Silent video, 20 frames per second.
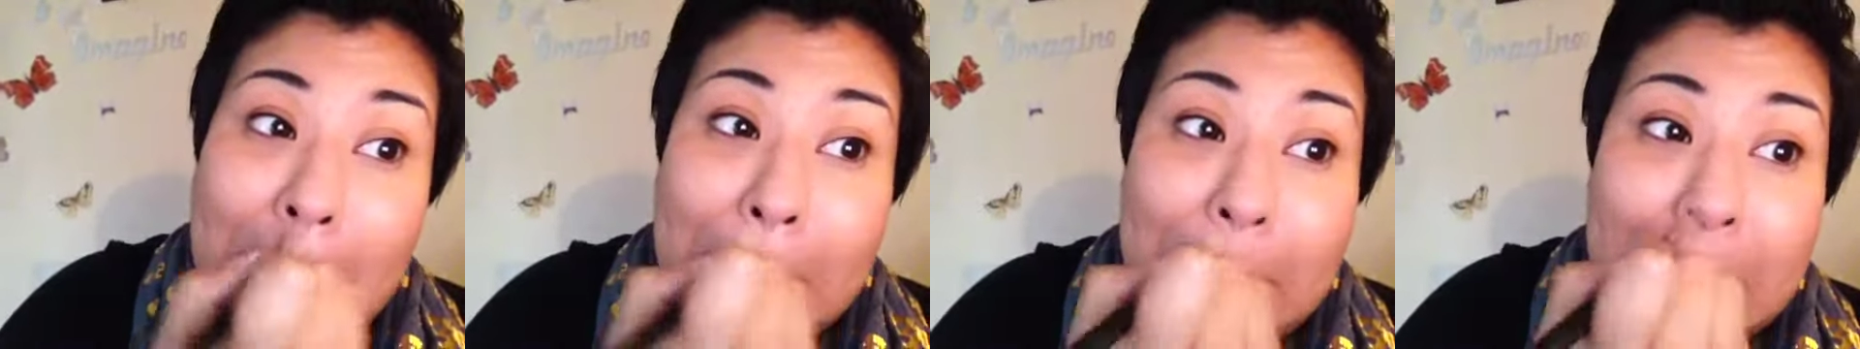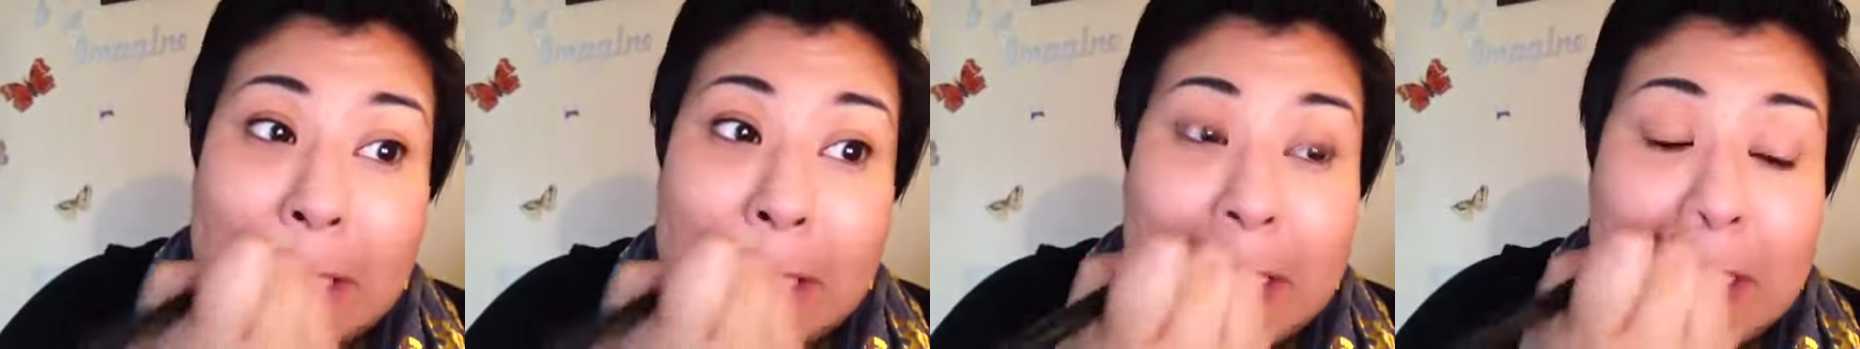
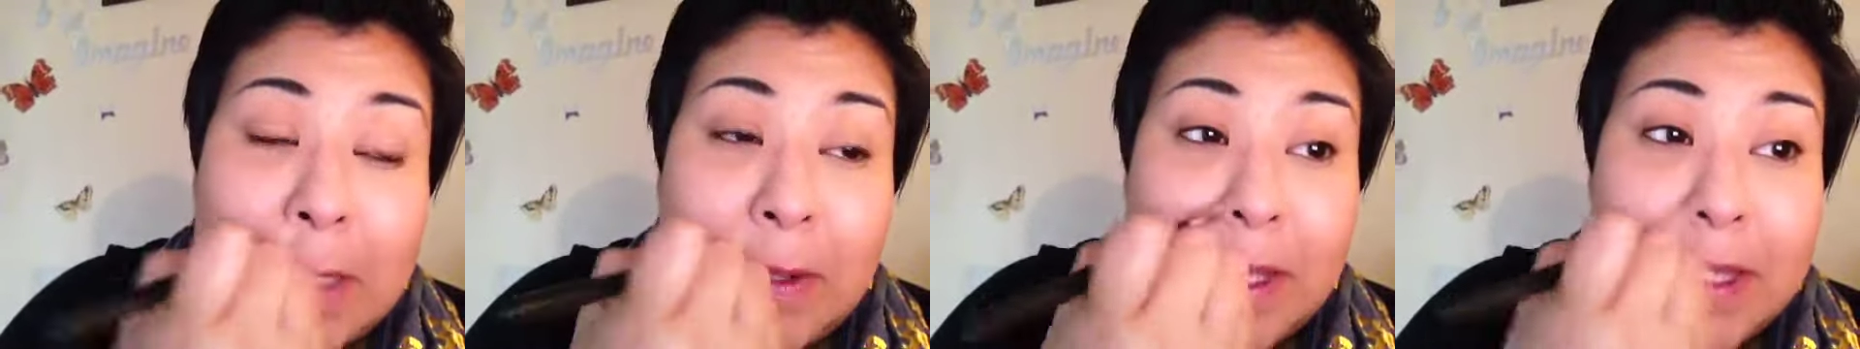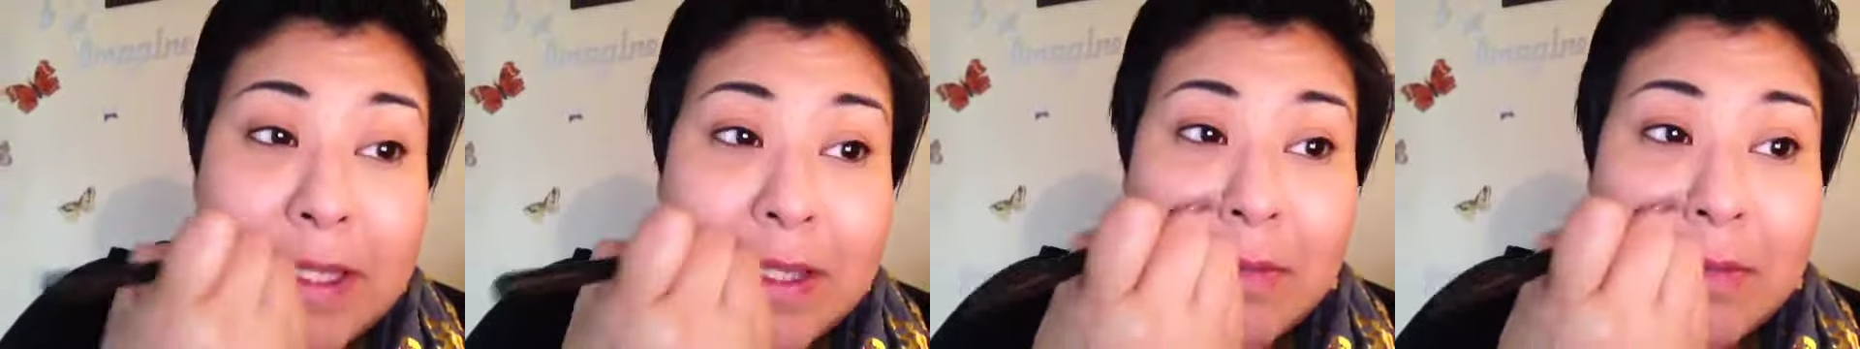just
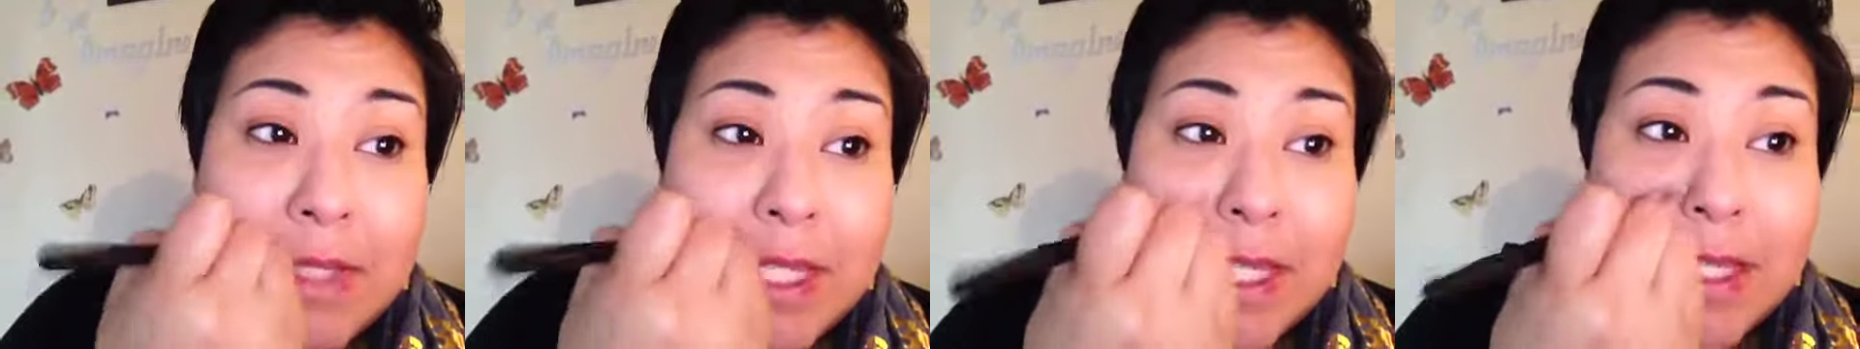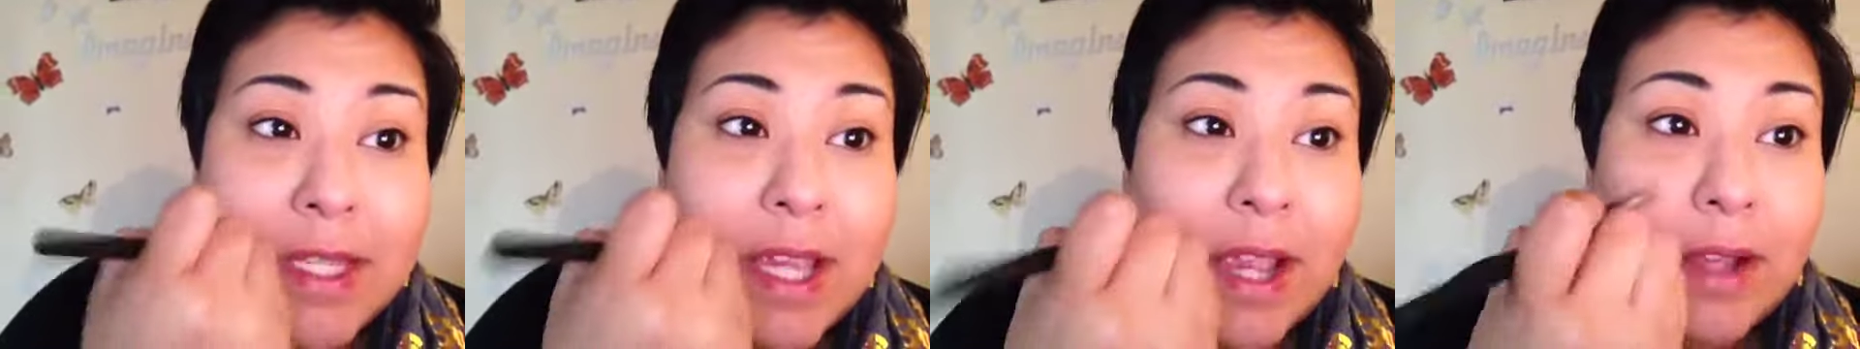doing some
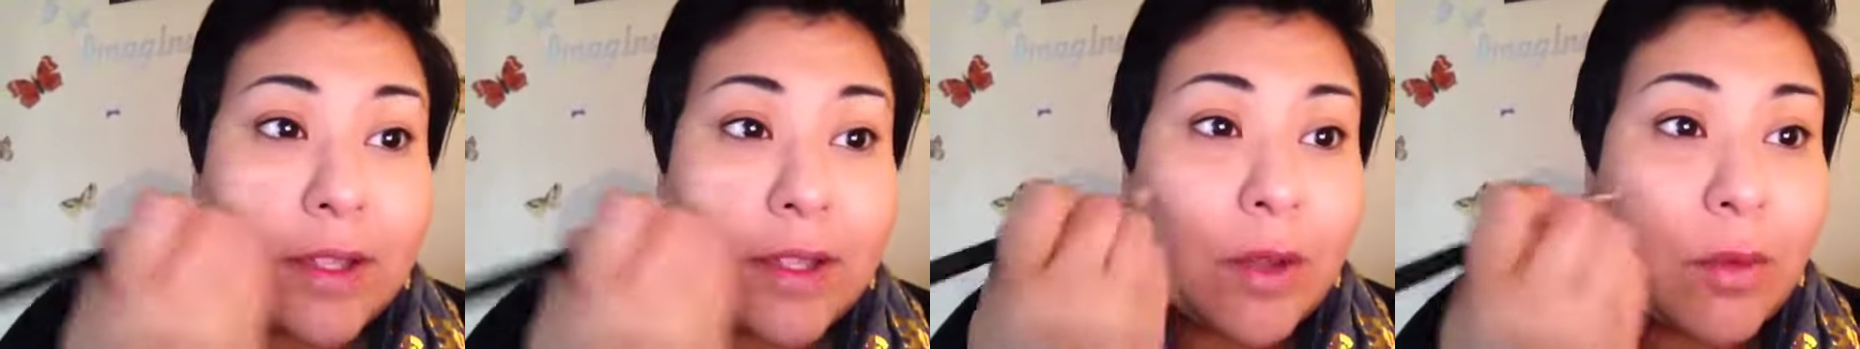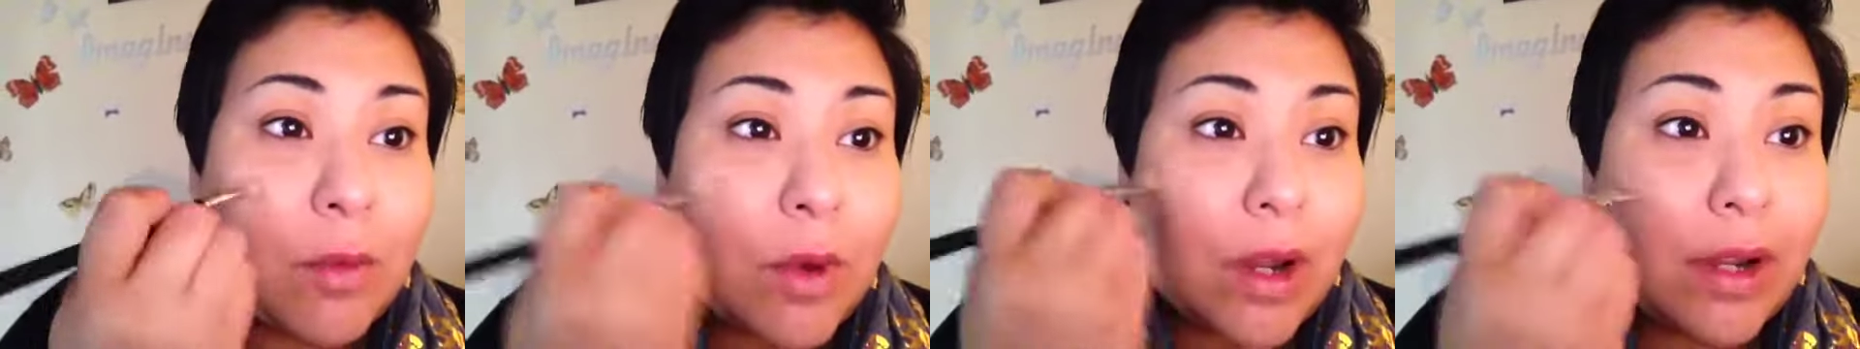
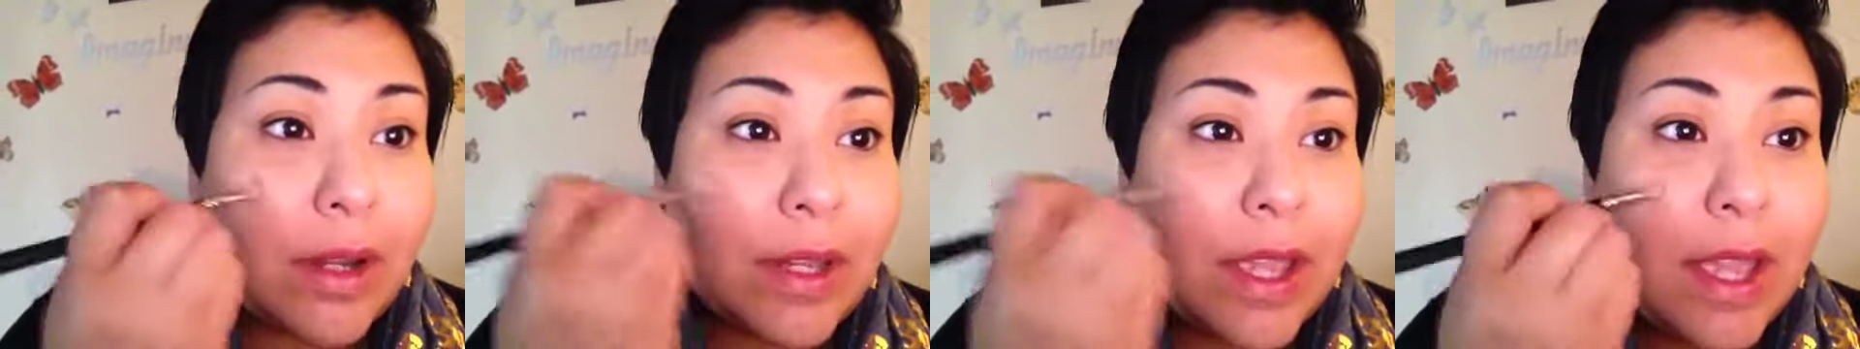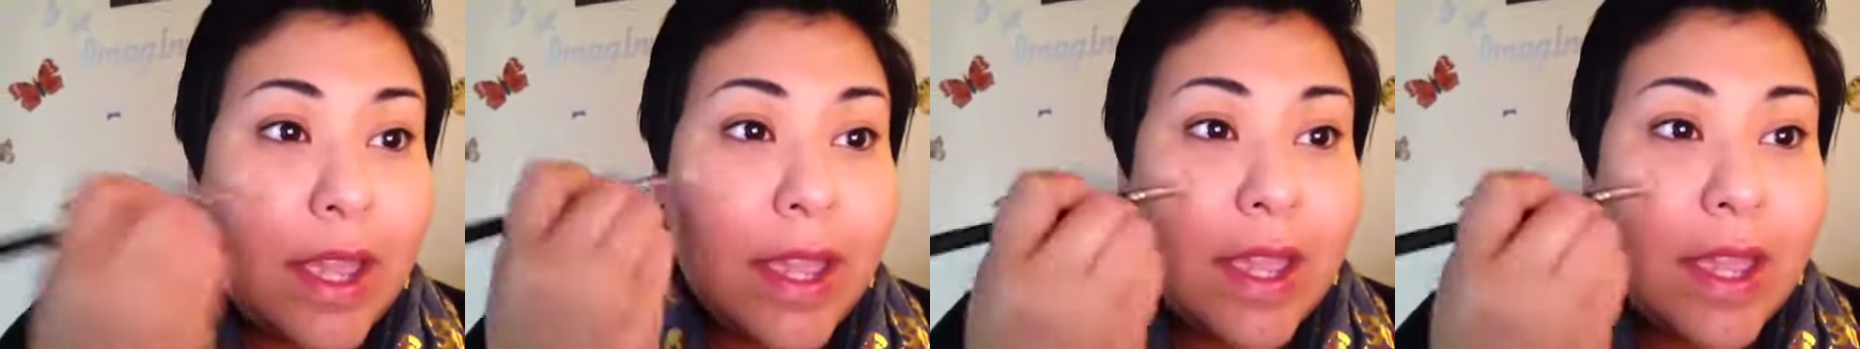detailing work.